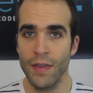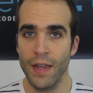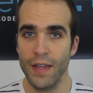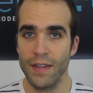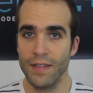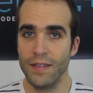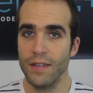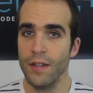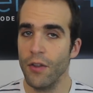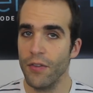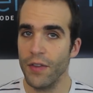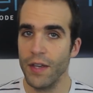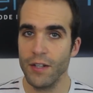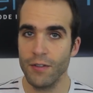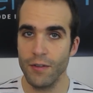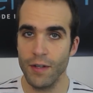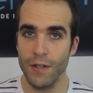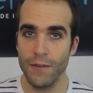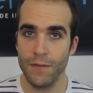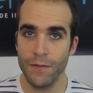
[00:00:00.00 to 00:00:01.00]
there's nothing
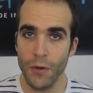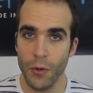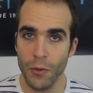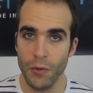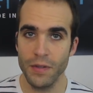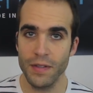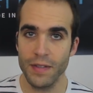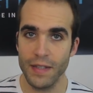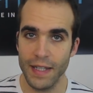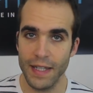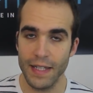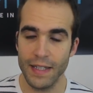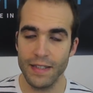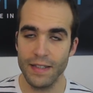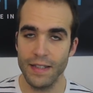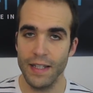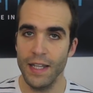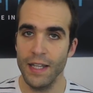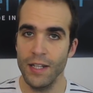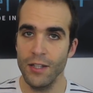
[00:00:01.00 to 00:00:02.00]
to enforce
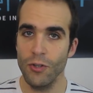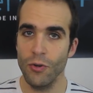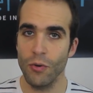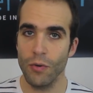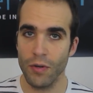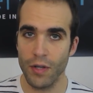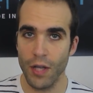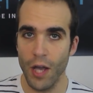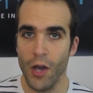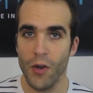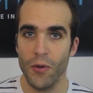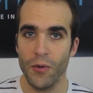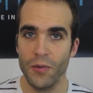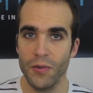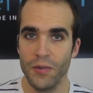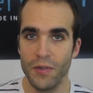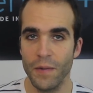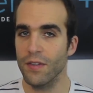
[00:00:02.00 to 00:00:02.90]
it in your code.